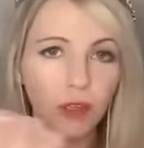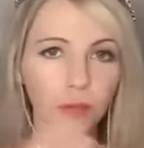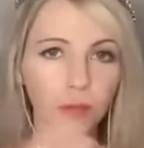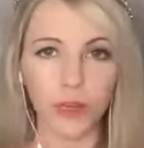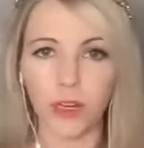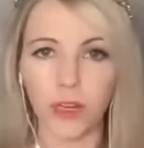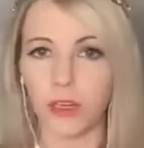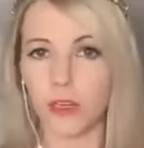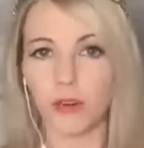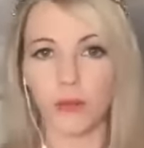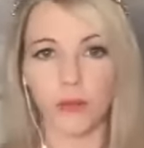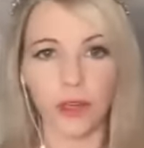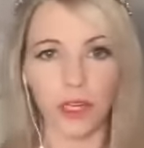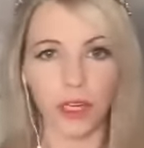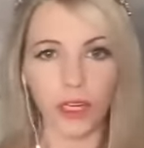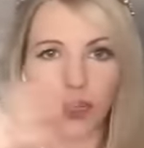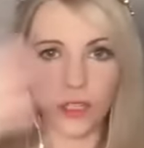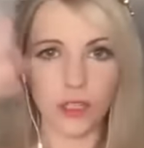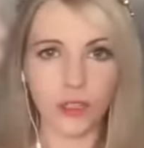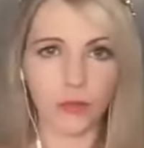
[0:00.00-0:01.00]
I'm not going to read
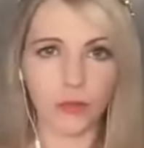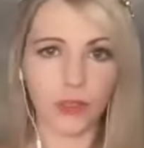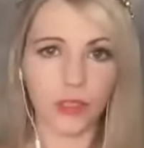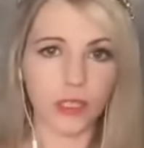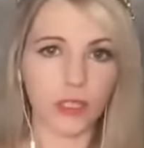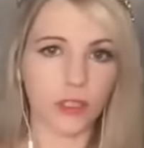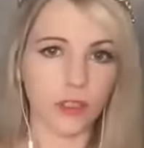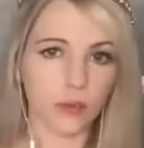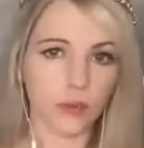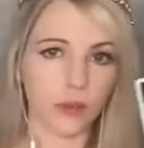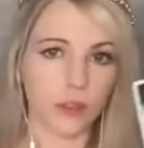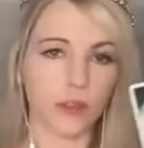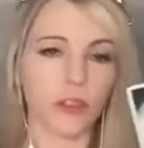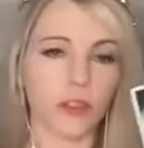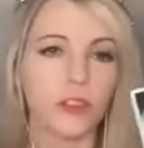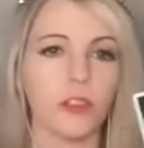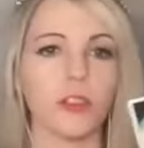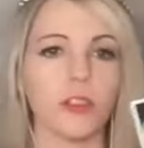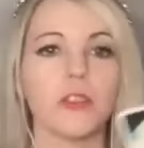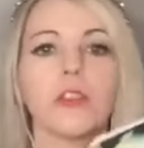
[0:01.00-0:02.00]
it because we did too
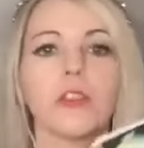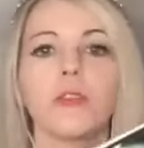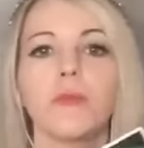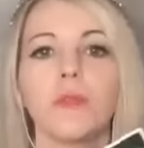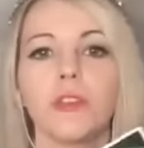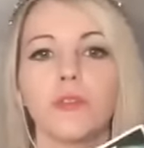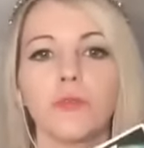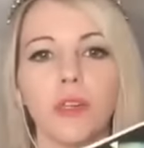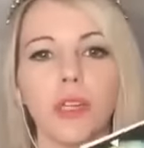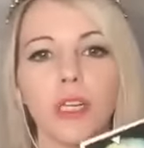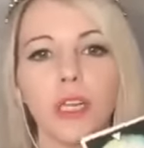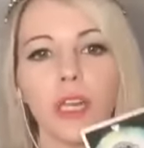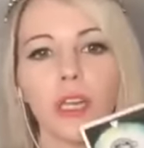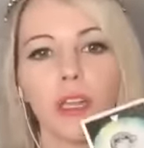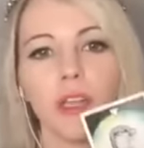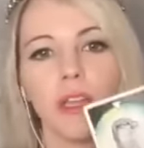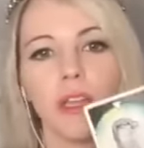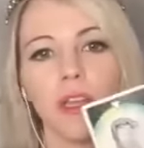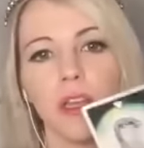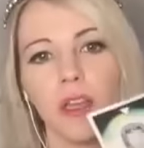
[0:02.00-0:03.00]
much reading.